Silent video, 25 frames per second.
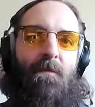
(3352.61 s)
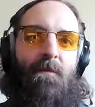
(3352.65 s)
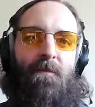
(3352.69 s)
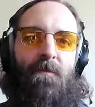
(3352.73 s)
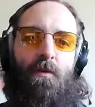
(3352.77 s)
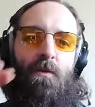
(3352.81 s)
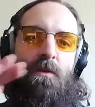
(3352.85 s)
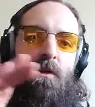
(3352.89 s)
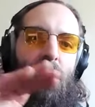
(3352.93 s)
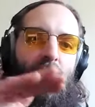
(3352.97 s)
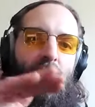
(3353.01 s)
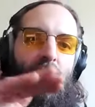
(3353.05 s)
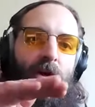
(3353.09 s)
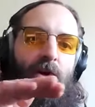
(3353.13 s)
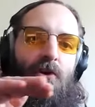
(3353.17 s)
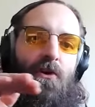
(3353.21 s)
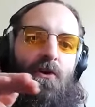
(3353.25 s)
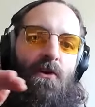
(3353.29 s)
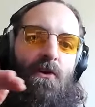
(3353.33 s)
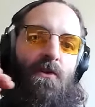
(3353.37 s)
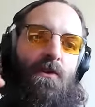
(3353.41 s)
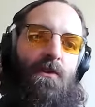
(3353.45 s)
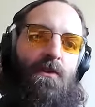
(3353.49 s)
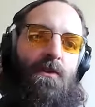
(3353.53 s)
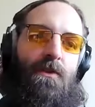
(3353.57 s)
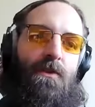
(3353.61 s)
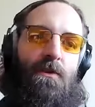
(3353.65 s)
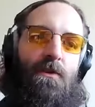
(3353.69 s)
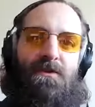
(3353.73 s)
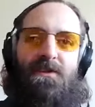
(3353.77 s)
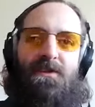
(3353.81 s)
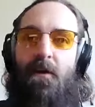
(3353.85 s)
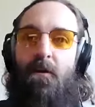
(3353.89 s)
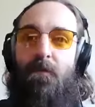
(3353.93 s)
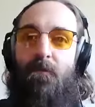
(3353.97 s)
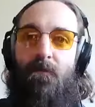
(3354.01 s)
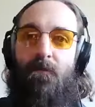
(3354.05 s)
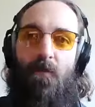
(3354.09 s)
If you look under, there's
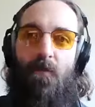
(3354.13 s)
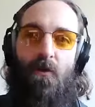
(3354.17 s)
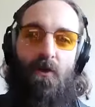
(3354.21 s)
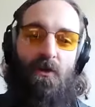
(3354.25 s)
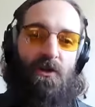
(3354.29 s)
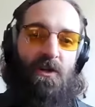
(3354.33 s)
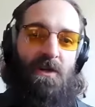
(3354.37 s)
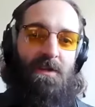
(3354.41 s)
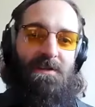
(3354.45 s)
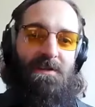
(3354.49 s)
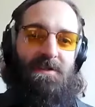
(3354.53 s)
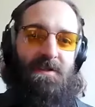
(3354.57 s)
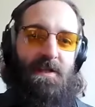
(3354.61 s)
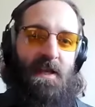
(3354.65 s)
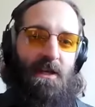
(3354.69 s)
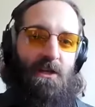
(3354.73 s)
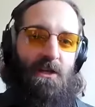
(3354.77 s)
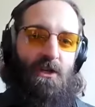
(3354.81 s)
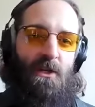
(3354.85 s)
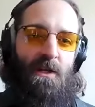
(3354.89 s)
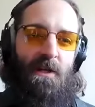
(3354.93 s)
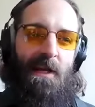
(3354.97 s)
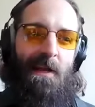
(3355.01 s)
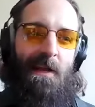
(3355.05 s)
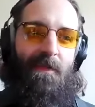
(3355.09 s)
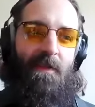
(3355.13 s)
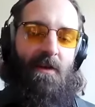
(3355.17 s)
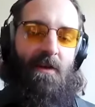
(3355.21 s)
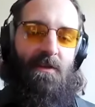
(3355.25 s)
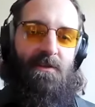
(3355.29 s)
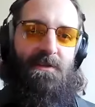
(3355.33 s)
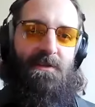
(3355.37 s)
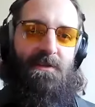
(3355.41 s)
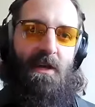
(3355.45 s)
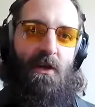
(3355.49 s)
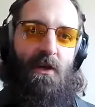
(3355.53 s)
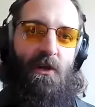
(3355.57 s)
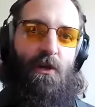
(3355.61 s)
like a version section, and they'll
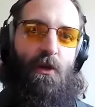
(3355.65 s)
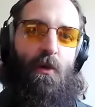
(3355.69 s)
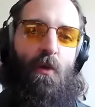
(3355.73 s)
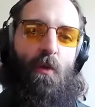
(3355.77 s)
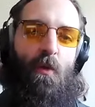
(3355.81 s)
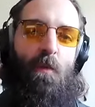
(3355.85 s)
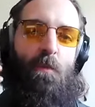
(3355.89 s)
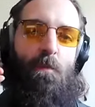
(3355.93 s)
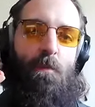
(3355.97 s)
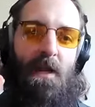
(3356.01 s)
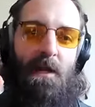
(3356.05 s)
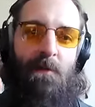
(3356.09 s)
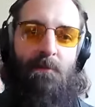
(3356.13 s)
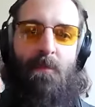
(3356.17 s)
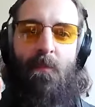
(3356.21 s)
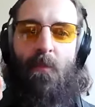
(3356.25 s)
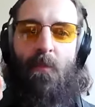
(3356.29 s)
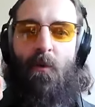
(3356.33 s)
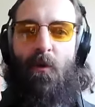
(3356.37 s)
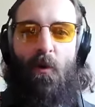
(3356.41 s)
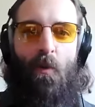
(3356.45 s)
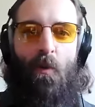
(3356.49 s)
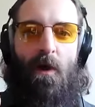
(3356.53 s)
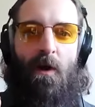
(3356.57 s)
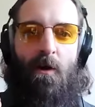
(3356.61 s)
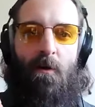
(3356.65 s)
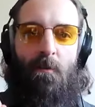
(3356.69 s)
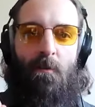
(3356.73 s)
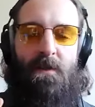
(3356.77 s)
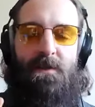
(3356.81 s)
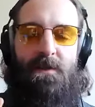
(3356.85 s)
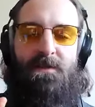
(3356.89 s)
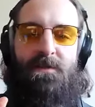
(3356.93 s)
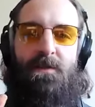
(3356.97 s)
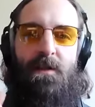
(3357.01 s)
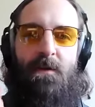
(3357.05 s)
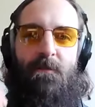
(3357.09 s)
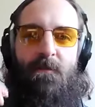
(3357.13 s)
tell you minimum
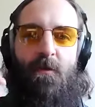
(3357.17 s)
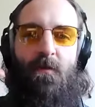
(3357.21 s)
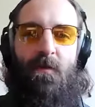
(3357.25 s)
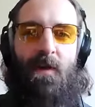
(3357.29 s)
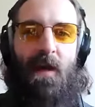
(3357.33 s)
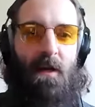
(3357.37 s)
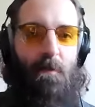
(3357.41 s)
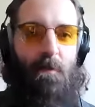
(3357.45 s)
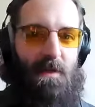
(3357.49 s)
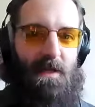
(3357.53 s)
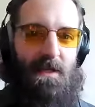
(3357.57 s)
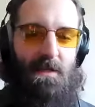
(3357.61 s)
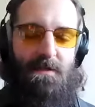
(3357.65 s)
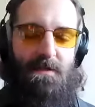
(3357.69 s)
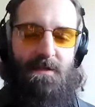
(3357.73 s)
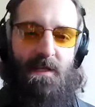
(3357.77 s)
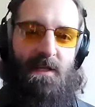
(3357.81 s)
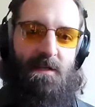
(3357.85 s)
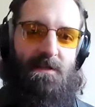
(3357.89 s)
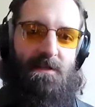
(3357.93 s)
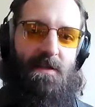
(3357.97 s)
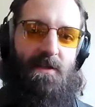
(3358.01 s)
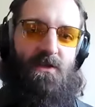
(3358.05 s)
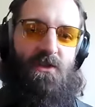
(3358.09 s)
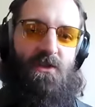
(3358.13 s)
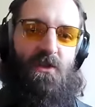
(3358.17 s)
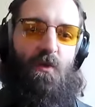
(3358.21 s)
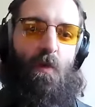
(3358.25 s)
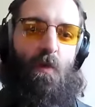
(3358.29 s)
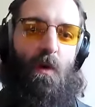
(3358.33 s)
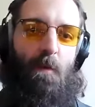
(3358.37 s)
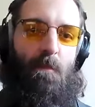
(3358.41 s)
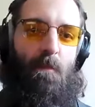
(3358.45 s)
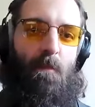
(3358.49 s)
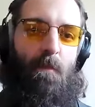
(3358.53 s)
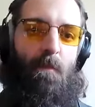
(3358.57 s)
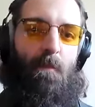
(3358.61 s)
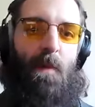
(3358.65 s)
requirements. If you've got a PC, it tells you
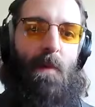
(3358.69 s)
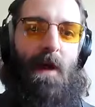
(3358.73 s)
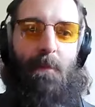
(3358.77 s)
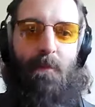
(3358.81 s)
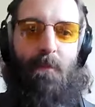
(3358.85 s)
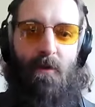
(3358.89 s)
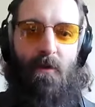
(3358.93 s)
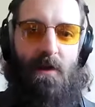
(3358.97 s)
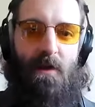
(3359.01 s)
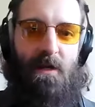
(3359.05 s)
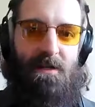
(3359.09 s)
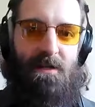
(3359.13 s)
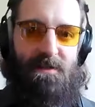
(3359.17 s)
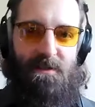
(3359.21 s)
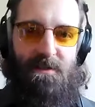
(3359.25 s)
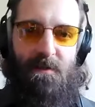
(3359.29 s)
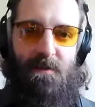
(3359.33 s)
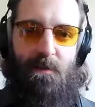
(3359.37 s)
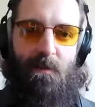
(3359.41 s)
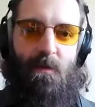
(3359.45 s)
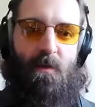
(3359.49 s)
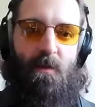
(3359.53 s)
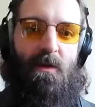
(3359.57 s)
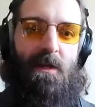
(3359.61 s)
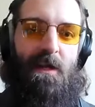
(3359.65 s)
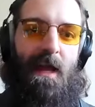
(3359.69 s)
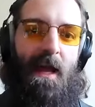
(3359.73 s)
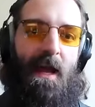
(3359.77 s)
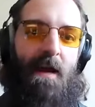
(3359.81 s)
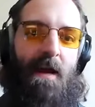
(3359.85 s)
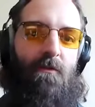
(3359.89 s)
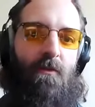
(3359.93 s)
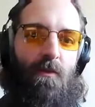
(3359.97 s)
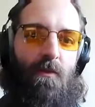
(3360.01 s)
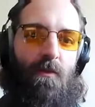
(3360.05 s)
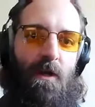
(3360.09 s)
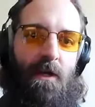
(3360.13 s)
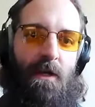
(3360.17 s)
what operating system you need to
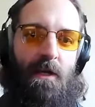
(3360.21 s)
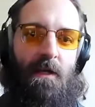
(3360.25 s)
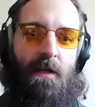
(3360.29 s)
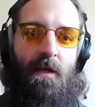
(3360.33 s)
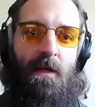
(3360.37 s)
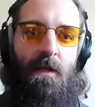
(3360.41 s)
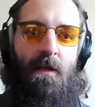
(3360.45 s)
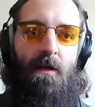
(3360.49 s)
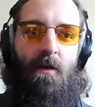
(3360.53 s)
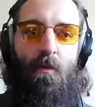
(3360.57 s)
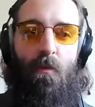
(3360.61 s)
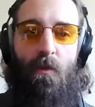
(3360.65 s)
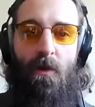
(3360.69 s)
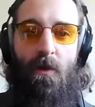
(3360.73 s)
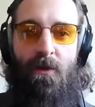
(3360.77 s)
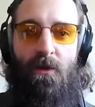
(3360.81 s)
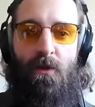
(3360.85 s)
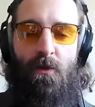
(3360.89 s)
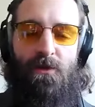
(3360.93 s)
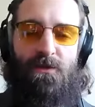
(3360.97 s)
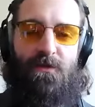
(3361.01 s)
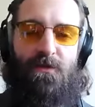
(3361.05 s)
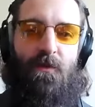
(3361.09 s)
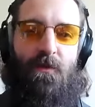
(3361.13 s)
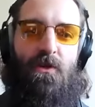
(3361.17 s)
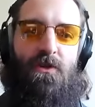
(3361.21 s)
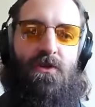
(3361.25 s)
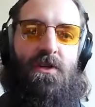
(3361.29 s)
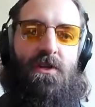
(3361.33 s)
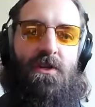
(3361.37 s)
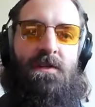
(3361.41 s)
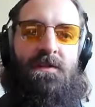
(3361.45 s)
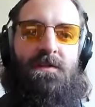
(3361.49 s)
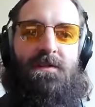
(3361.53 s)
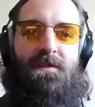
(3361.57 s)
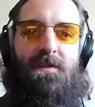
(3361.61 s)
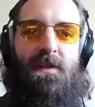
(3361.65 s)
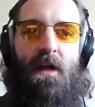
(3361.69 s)
have to run the newest
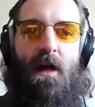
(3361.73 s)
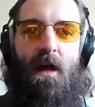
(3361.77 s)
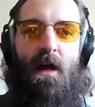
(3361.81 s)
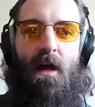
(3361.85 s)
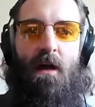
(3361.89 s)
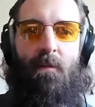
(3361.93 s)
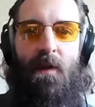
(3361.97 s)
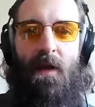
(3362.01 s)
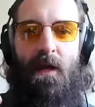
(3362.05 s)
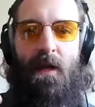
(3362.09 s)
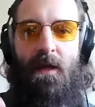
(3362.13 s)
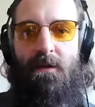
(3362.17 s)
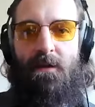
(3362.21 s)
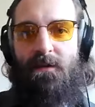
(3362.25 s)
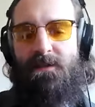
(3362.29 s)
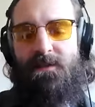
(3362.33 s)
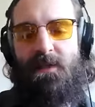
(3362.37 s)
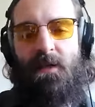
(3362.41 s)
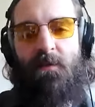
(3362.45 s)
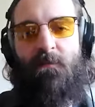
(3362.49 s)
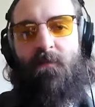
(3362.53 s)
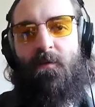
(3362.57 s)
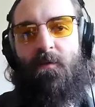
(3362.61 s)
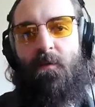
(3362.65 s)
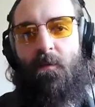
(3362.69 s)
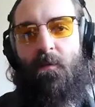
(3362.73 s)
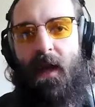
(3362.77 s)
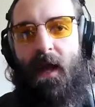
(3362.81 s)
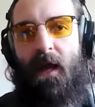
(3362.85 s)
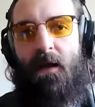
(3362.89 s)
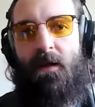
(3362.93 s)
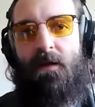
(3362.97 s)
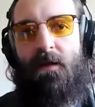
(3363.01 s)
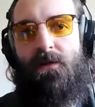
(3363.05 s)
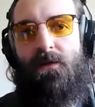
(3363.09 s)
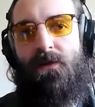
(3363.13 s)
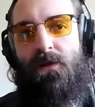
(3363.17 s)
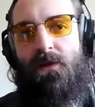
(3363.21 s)
versions, and the same for Mac.